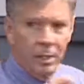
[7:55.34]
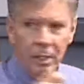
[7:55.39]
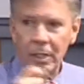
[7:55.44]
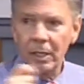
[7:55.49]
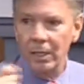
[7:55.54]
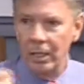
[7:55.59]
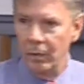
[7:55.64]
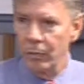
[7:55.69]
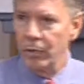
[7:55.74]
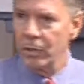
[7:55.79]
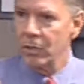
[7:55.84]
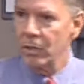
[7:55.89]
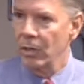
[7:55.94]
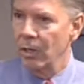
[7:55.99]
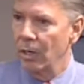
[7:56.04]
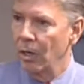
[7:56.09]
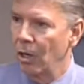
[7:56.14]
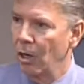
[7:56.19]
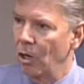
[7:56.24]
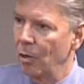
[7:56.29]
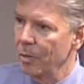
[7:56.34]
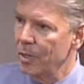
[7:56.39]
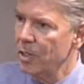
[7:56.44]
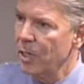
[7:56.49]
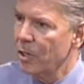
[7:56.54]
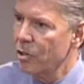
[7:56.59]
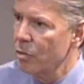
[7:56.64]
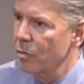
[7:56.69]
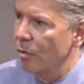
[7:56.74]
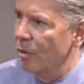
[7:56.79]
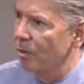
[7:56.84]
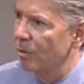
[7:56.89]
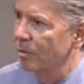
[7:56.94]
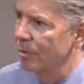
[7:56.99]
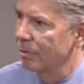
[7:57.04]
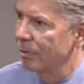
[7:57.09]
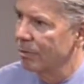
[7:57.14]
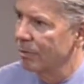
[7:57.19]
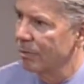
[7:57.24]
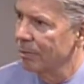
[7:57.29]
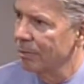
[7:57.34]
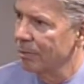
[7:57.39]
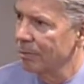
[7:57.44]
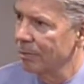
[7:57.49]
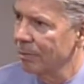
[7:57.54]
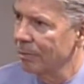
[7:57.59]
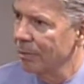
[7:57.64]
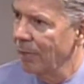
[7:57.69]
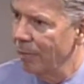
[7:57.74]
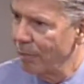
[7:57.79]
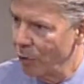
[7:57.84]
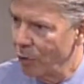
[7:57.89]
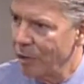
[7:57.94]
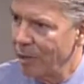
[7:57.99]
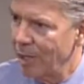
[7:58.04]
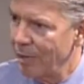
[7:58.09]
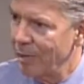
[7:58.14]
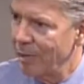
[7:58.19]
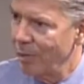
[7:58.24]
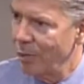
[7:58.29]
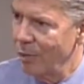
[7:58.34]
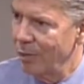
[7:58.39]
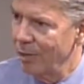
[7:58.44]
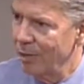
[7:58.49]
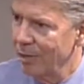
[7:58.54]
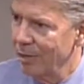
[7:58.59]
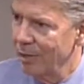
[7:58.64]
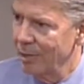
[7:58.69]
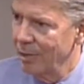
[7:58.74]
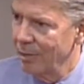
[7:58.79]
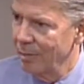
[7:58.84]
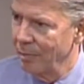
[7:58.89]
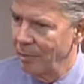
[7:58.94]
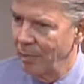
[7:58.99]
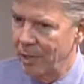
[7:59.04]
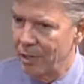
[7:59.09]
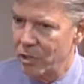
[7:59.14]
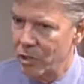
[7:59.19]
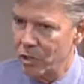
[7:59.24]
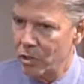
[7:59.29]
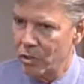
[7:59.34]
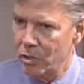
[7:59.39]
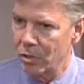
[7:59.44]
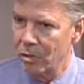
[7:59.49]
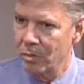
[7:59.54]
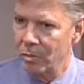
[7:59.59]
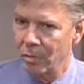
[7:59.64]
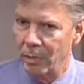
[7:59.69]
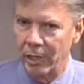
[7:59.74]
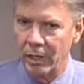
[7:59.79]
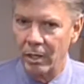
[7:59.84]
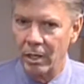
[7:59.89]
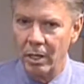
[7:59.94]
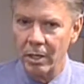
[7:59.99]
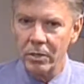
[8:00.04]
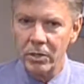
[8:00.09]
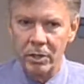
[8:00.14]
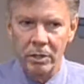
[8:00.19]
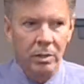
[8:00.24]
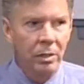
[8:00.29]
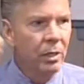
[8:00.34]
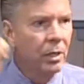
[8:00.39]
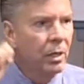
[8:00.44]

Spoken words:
that he was a homosexual. Have you heard that before? My cousin